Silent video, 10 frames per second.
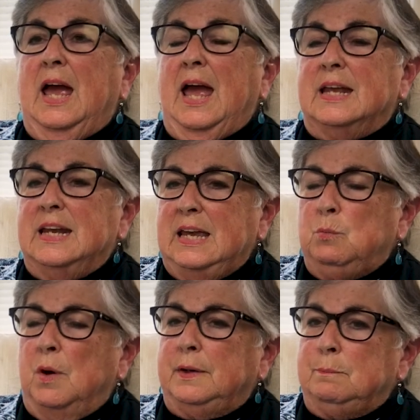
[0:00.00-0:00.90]
and he
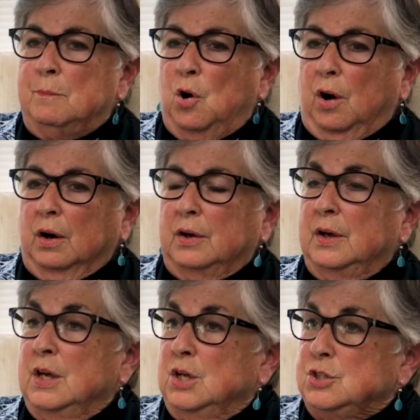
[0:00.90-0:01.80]
wanted Mark
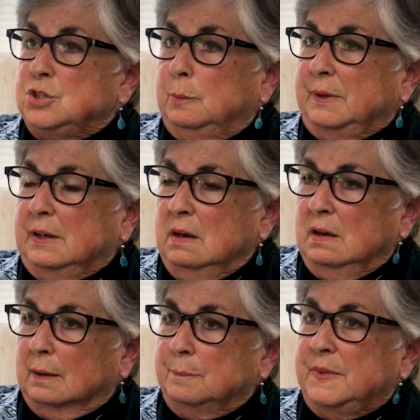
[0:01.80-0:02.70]
to become